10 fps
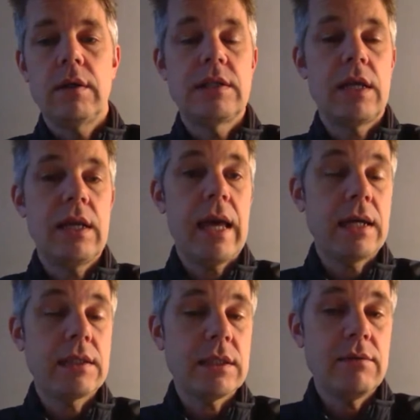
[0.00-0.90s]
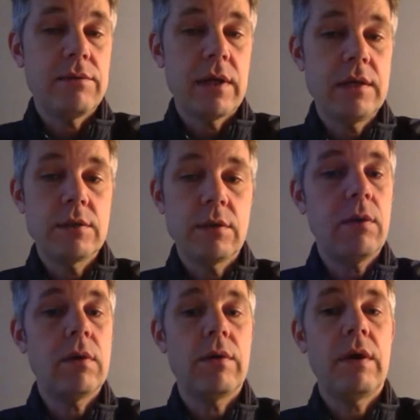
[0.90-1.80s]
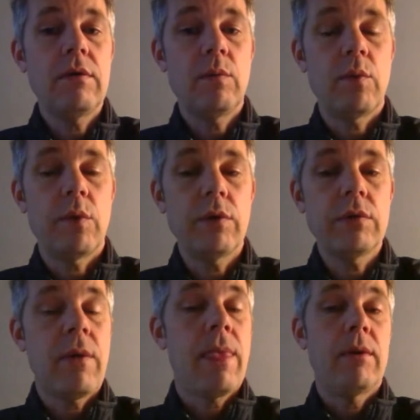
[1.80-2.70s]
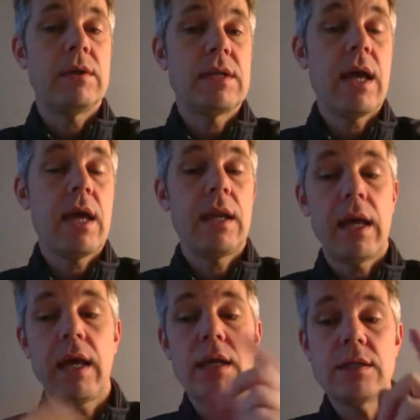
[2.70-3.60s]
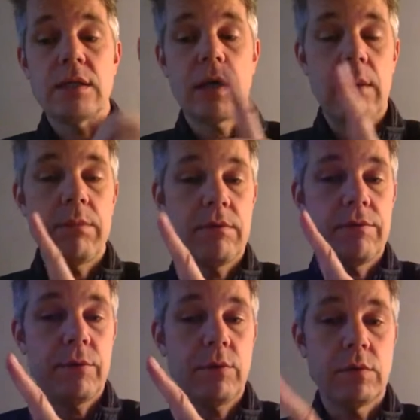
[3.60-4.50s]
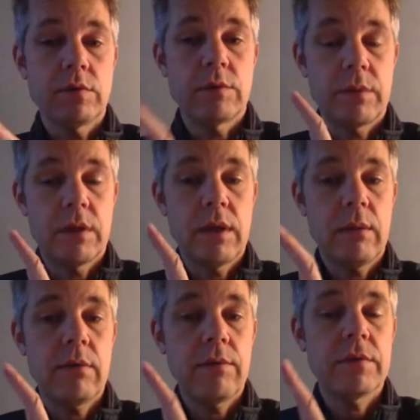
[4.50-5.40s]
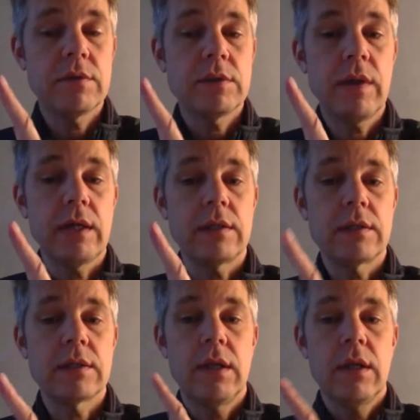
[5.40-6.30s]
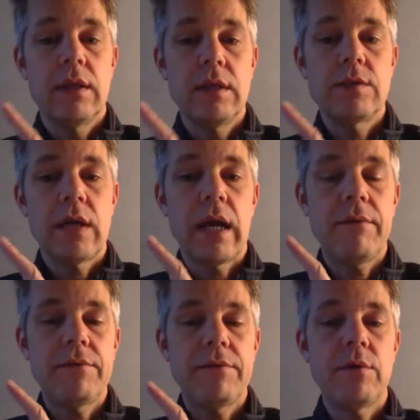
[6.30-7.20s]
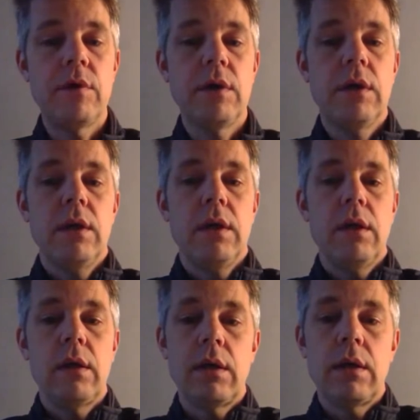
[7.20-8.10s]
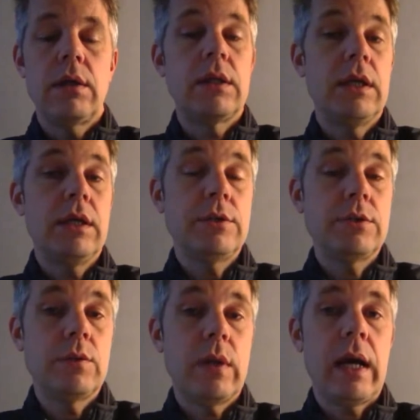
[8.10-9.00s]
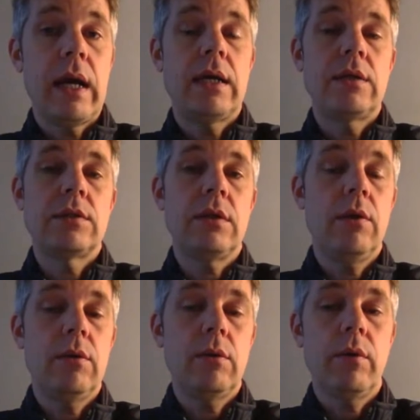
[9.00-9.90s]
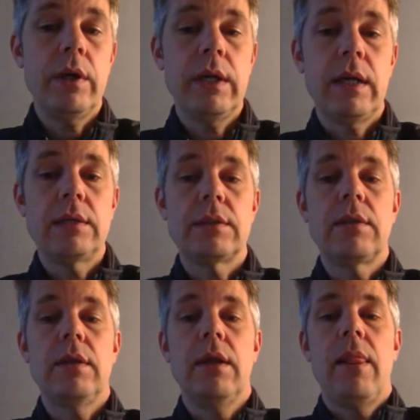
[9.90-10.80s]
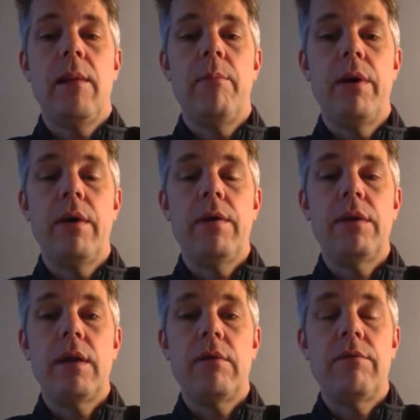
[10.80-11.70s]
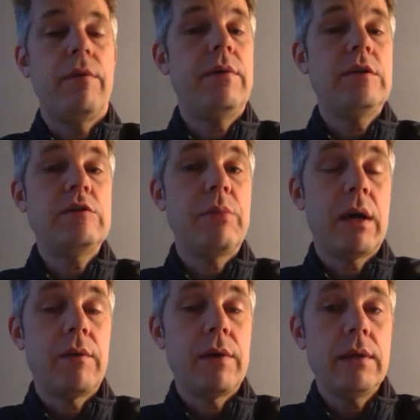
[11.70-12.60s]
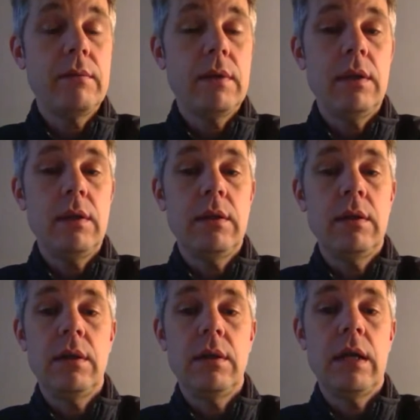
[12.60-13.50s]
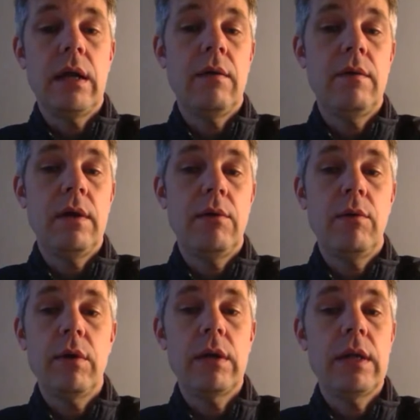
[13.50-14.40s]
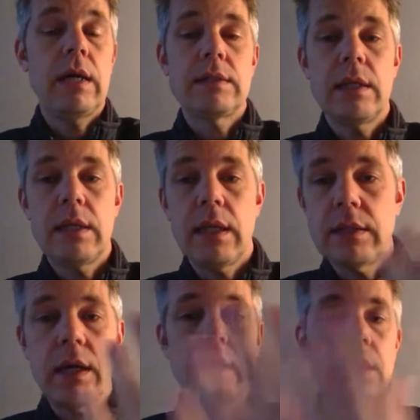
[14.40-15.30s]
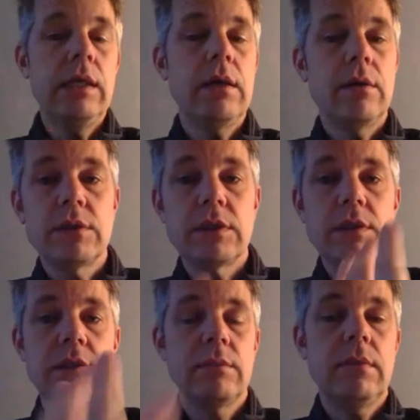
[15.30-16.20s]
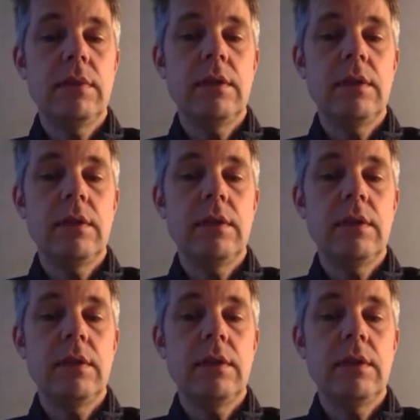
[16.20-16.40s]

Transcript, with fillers: TEDx events all around the world, but TED has a couple of rules, a number of constraints that you have to adhere to as a local organizer. But they are very inspiring in how they organize that entire ecosystem,